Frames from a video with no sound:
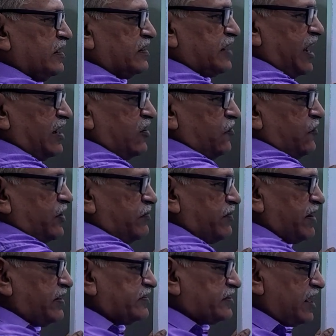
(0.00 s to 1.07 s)
tan of a
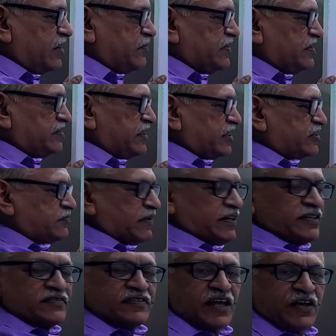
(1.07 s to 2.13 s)
minus ib is x
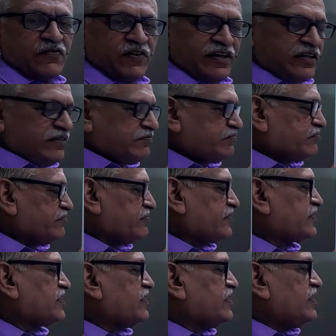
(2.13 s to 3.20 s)
minus iy,
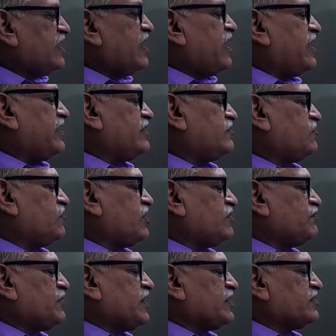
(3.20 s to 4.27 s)
and
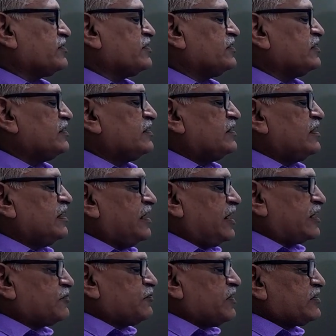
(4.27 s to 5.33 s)
1 plus
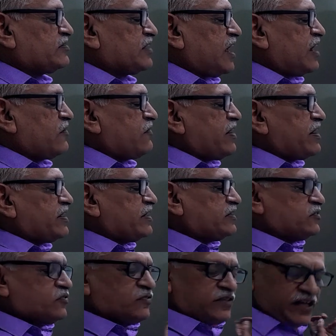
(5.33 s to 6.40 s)
x plus iy
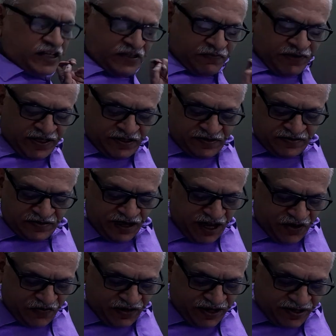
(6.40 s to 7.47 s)
into x minus
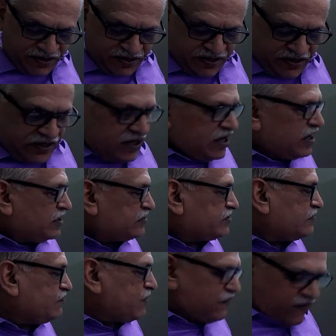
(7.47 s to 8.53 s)
iy.
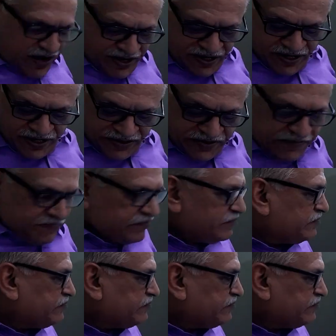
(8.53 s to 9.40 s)
Simplifying it,